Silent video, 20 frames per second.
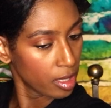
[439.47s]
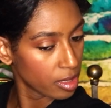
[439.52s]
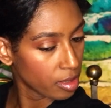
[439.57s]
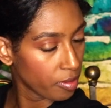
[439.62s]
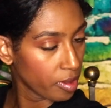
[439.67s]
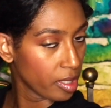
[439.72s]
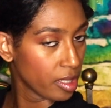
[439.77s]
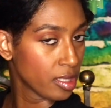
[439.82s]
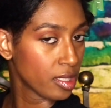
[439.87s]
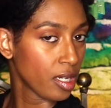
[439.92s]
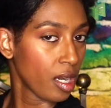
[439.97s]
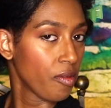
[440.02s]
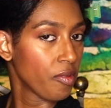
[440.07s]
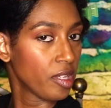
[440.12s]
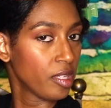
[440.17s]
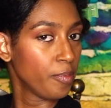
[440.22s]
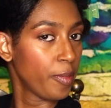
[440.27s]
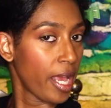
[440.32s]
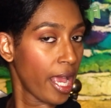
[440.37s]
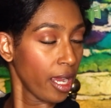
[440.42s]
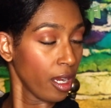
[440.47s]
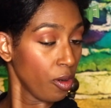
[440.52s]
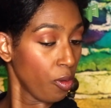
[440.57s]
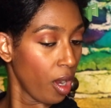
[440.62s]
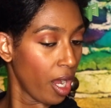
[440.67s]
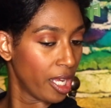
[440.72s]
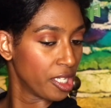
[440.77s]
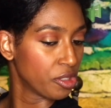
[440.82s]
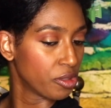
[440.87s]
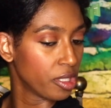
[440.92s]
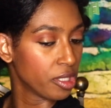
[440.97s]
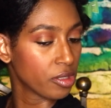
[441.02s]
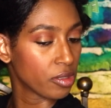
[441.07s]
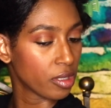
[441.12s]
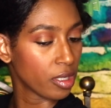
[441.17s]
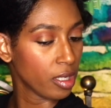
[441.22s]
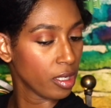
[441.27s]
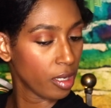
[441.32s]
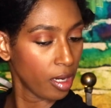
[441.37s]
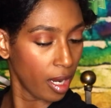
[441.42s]
So we're going to start with this back quadrant,
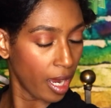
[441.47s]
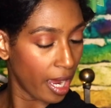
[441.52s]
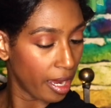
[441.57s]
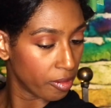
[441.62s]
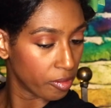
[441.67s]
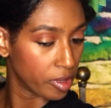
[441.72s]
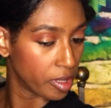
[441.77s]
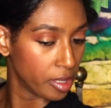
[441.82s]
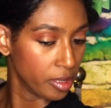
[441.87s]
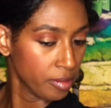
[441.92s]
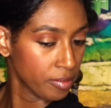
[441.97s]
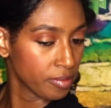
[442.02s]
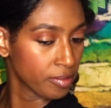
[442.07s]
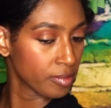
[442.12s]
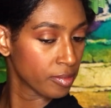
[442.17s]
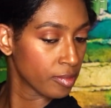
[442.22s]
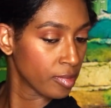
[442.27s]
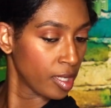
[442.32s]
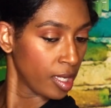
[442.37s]
or I will.